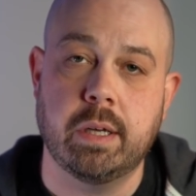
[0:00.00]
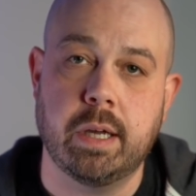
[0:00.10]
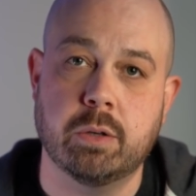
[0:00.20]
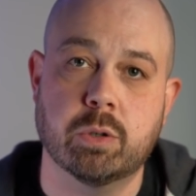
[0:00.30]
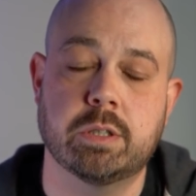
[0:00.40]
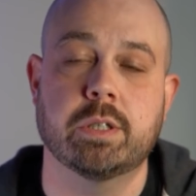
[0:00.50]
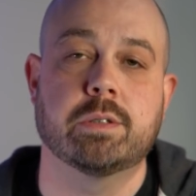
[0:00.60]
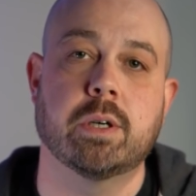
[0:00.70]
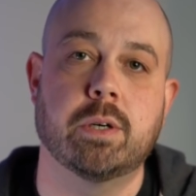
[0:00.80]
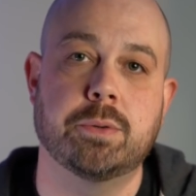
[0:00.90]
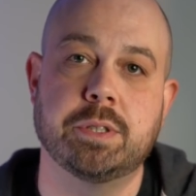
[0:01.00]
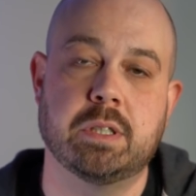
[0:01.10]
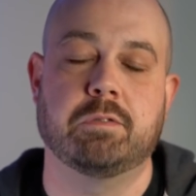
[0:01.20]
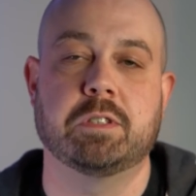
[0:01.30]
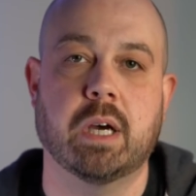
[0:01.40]
in order to grow
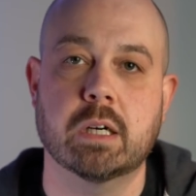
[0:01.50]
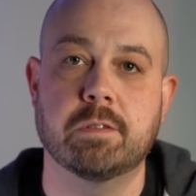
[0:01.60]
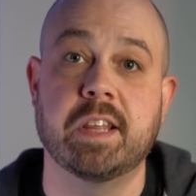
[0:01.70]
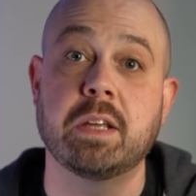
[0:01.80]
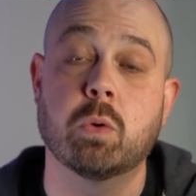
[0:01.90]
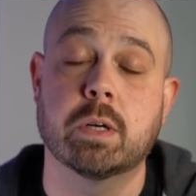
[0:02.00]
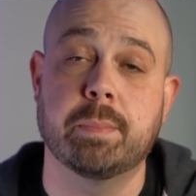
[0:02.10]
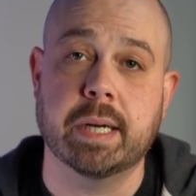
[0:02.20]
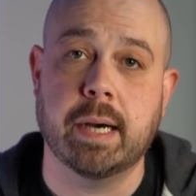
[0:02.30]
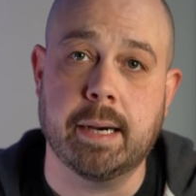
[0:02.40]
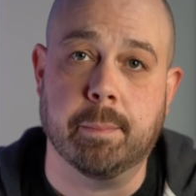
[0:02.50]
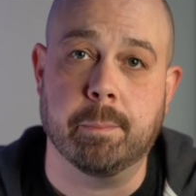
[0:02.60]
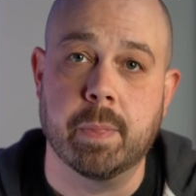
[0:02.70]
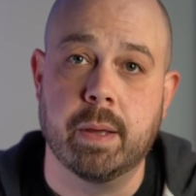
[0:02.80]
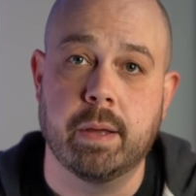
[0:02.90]
into the photographer that you want to become.